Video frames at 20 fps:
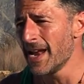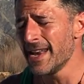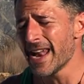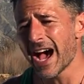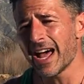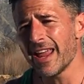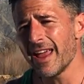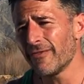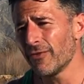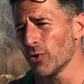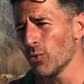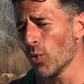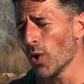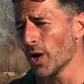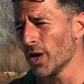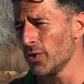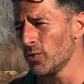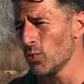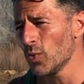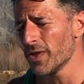not
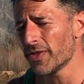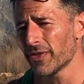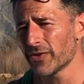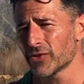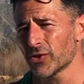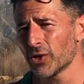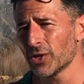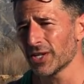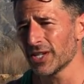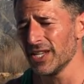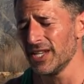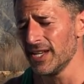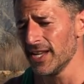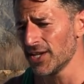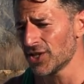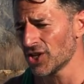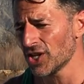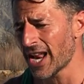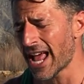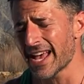everyone with a certain
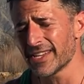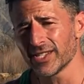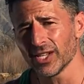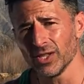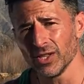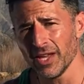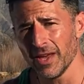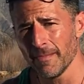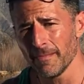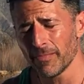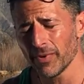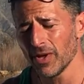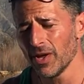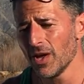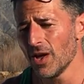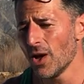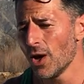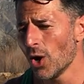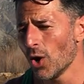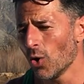condition has a limp
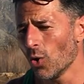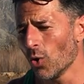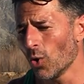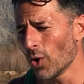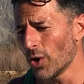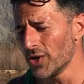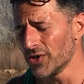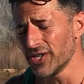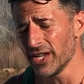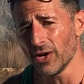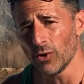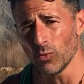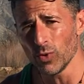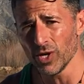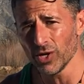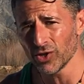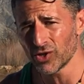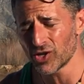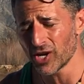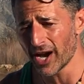or is in a
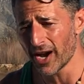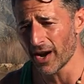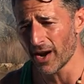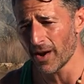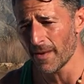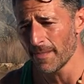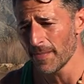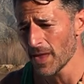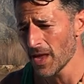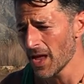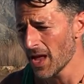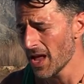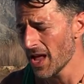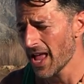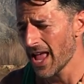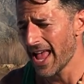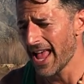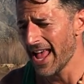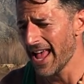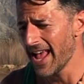wheelchair.
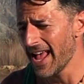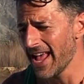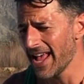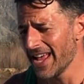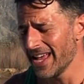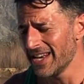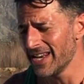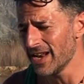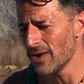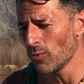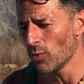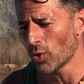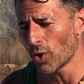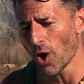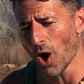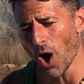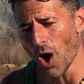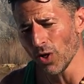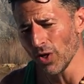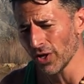And
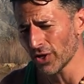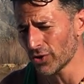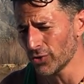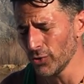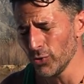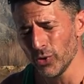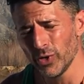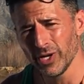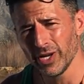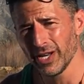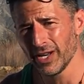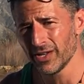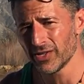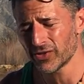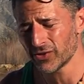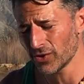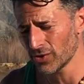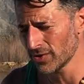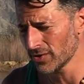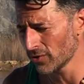we're all included in a
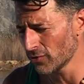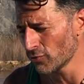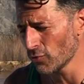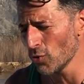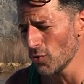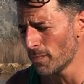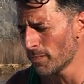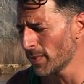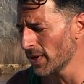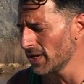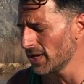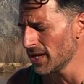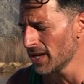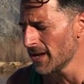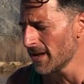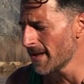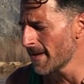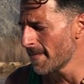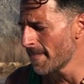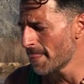certain group, but
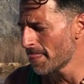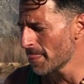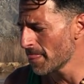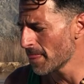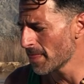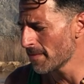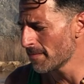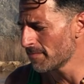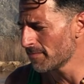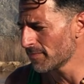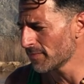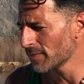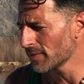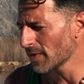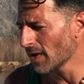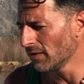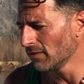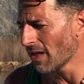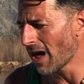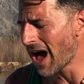
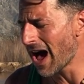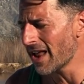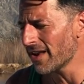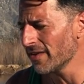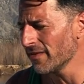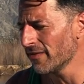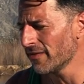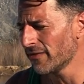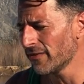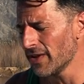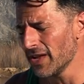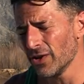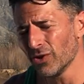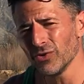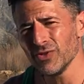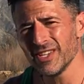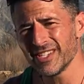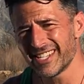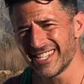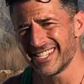a lot of
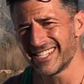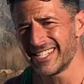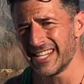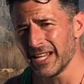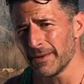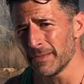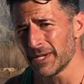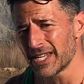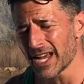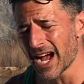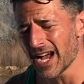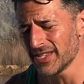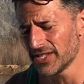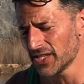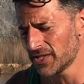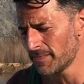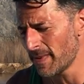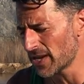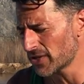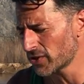illness is
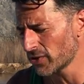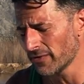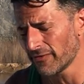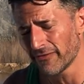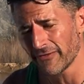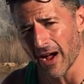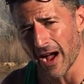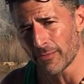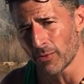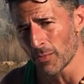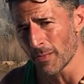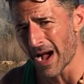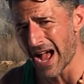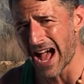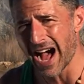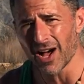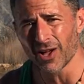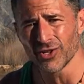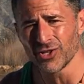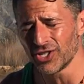stigmatized, especially
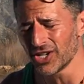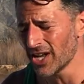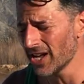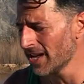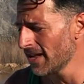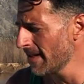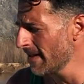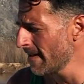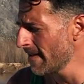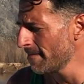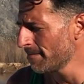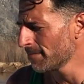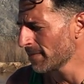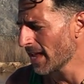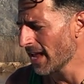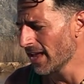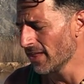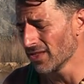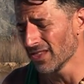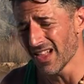fibromyalgia
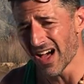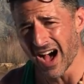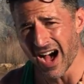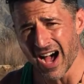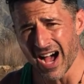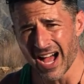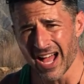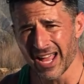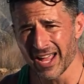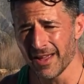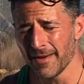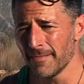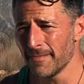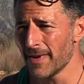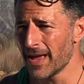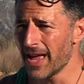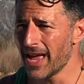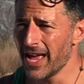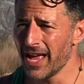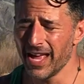and
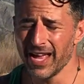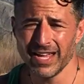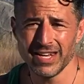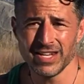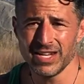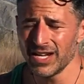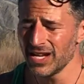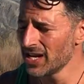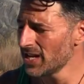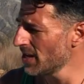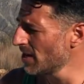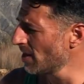Lyme and